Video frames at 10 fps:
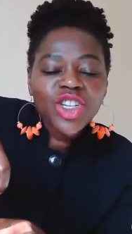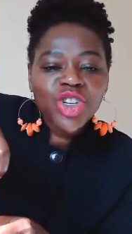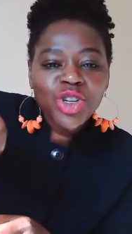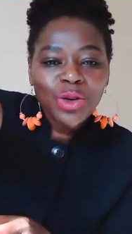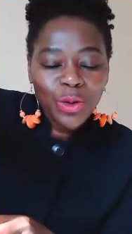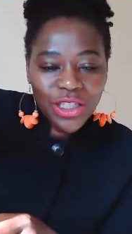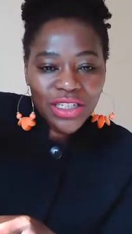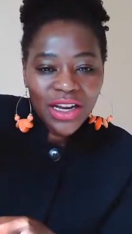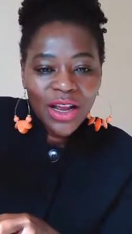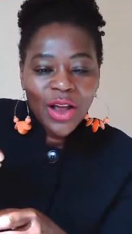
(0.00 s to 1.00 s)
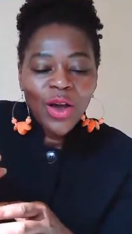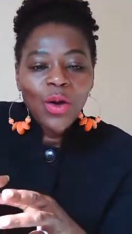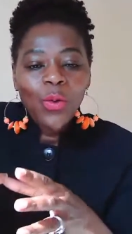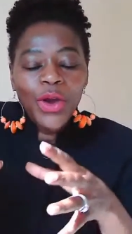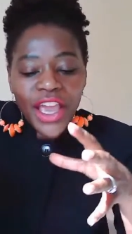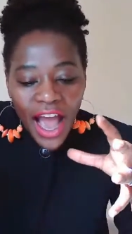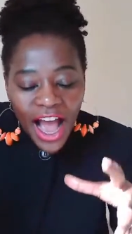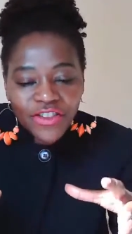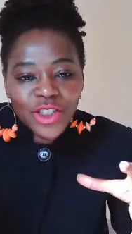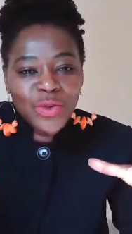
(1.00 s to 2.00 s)
shoot, we
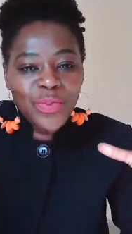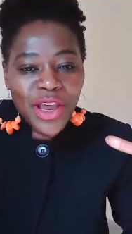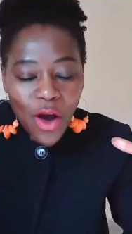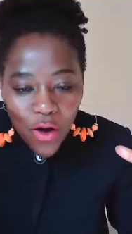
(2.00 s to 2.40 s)
have to be